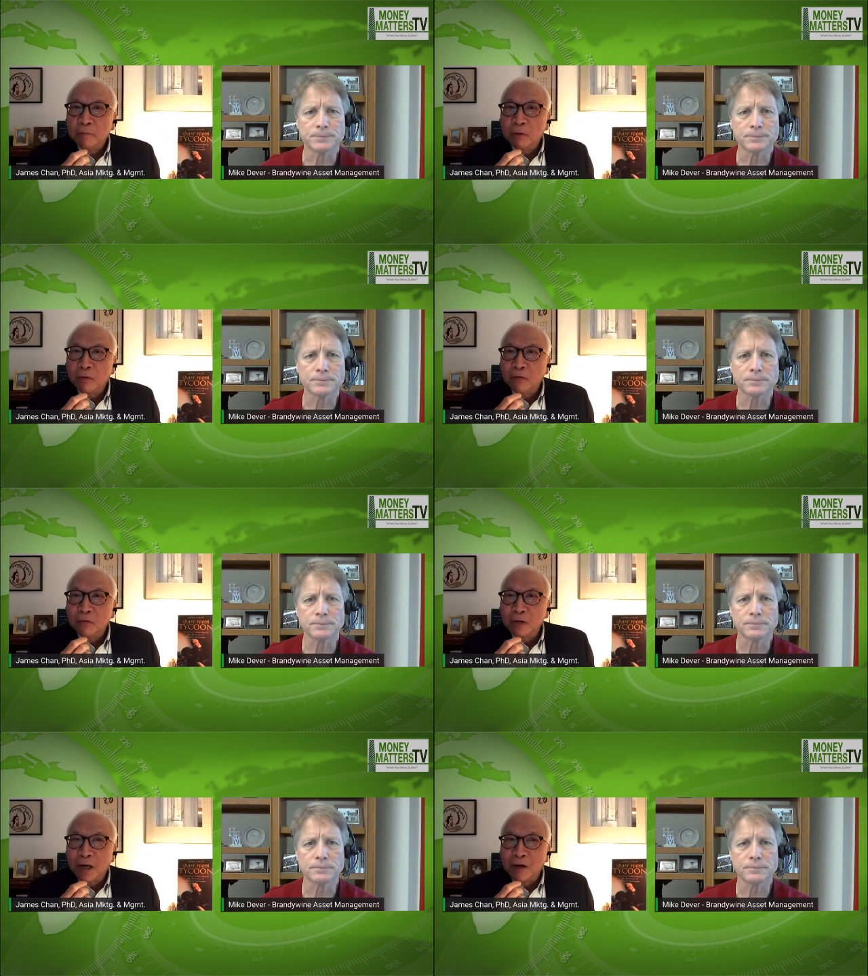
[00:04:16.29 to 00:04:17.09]
Speaker 1: people
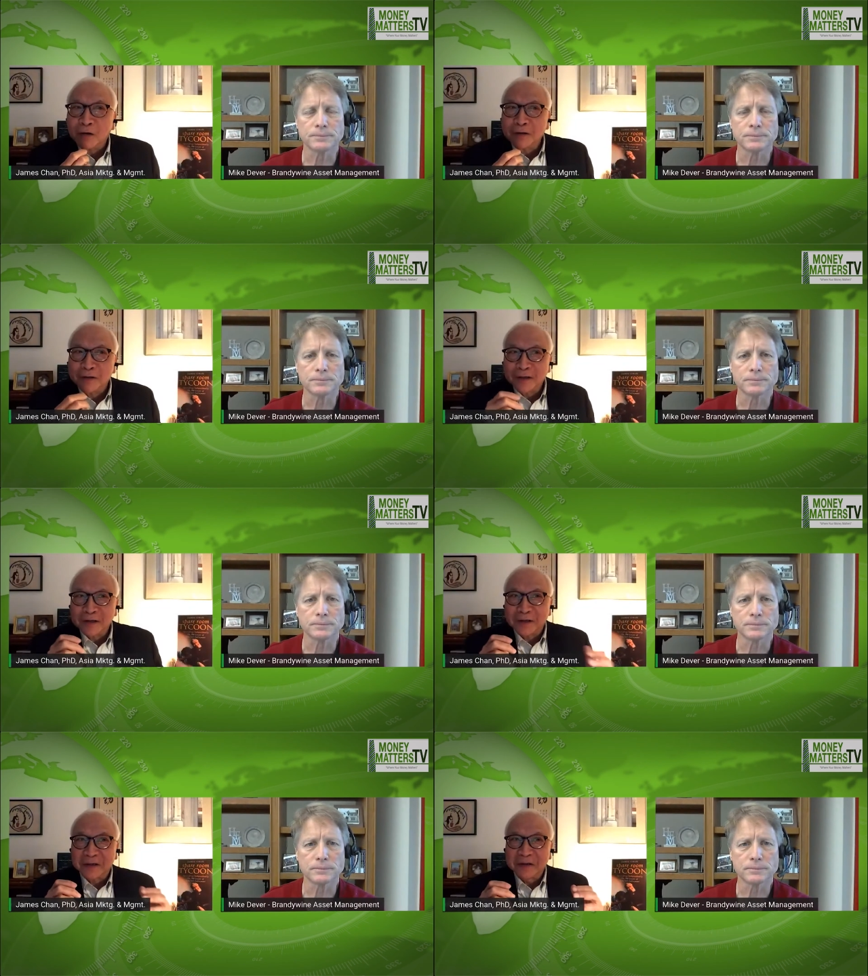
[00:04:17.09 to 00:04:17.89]
who are on
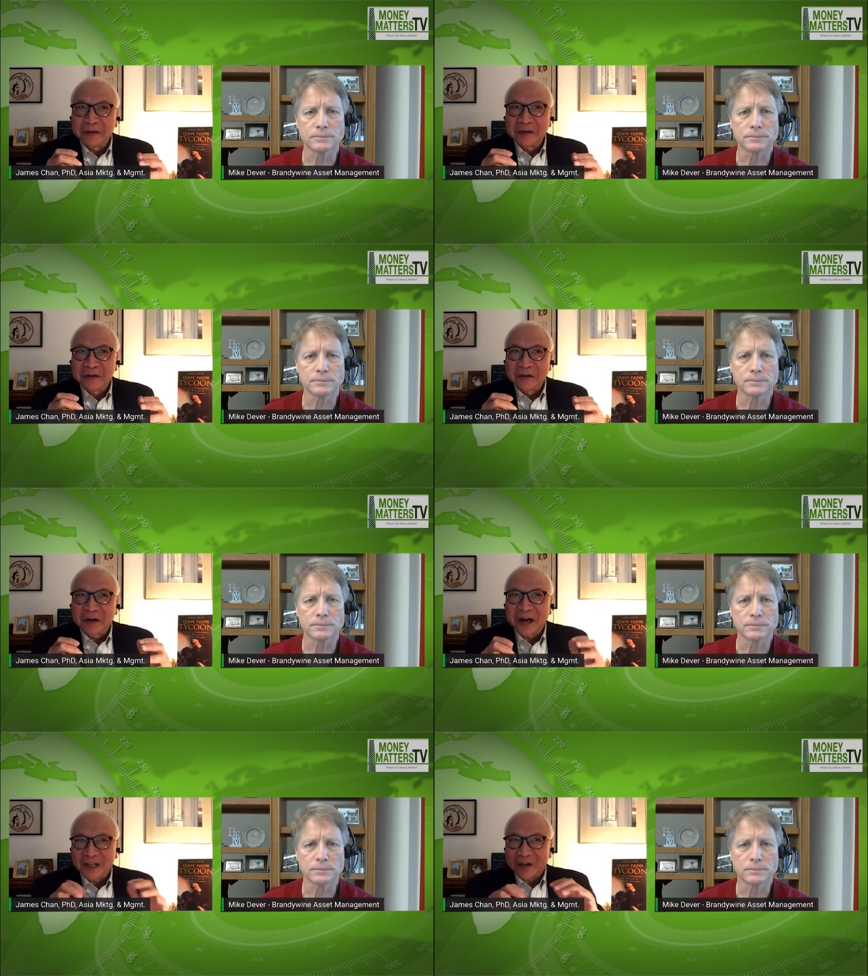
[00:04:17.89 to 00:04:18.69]
the
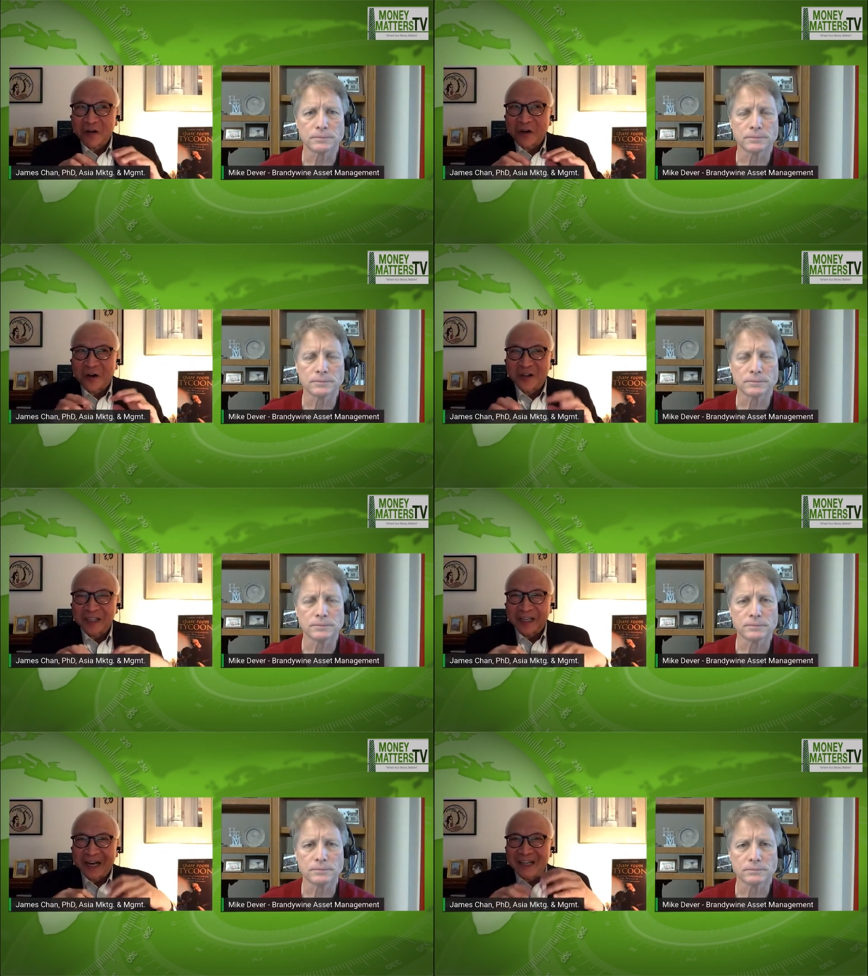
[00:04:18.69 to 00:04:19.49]
uh, on
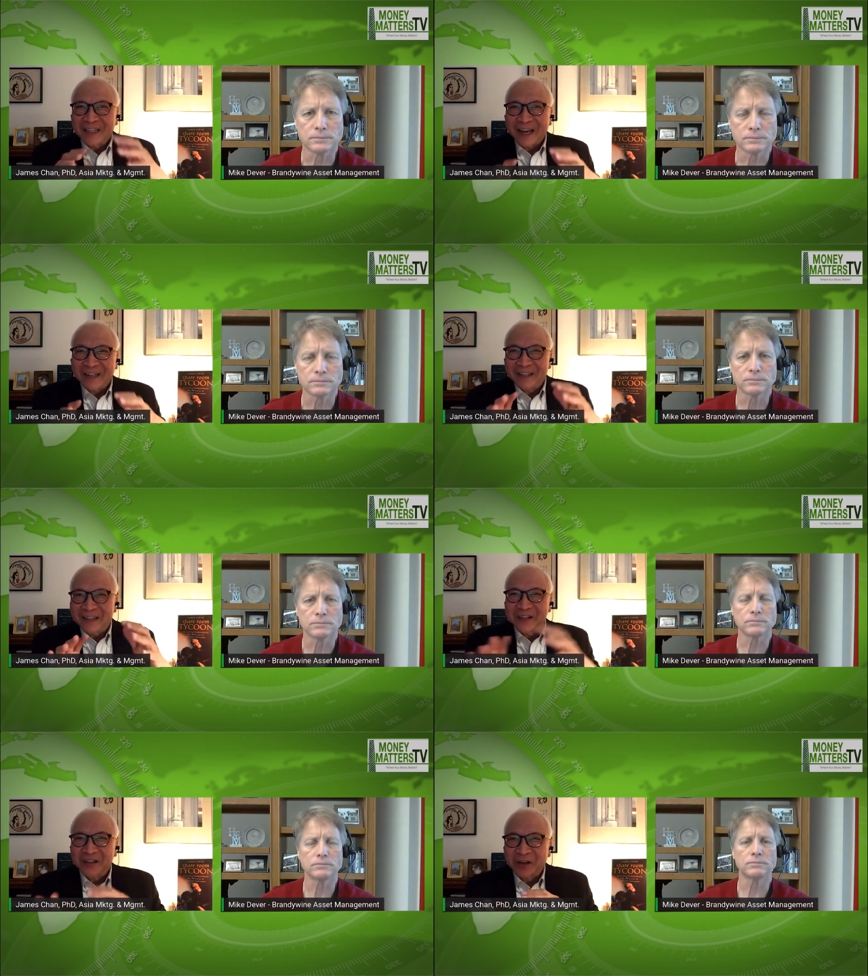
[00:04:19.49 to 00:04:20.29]
the attack
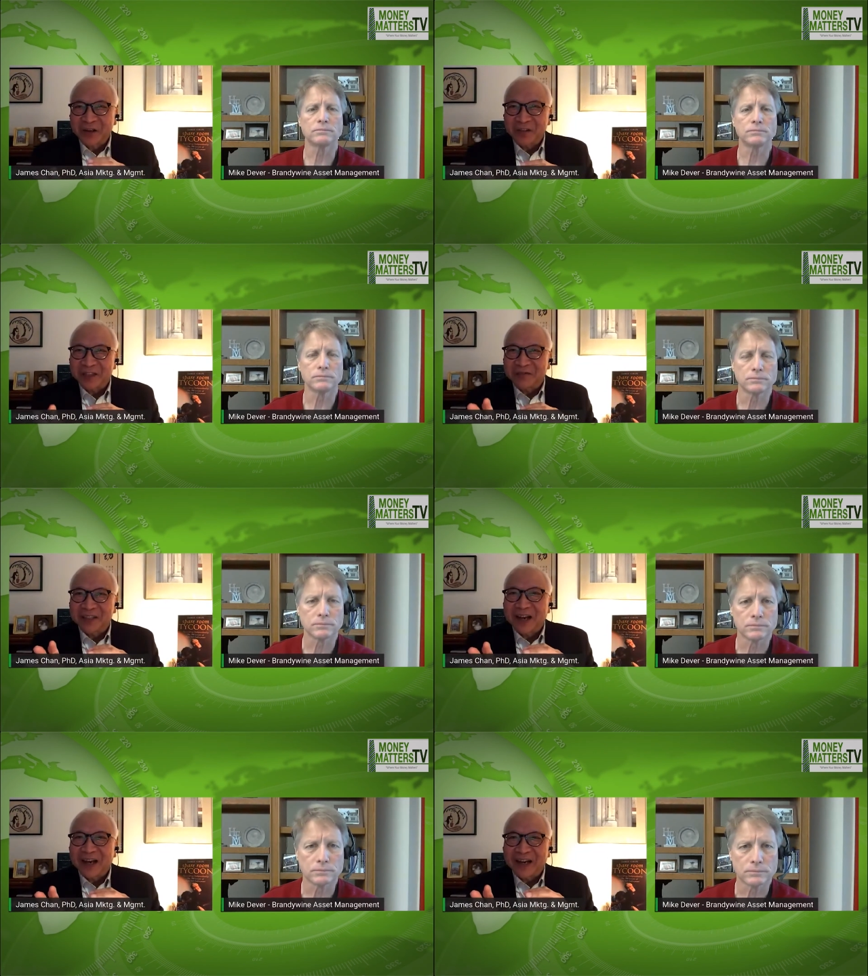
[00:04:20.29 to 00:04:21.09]
conservative
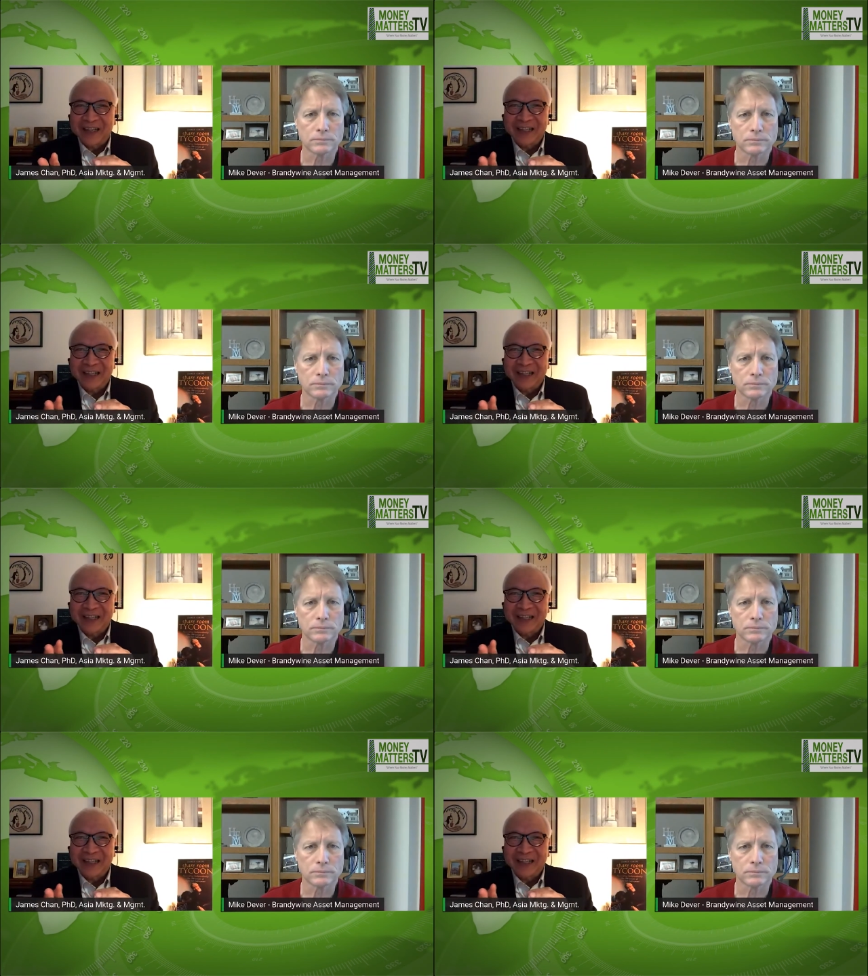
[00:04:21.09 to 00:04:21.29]
side?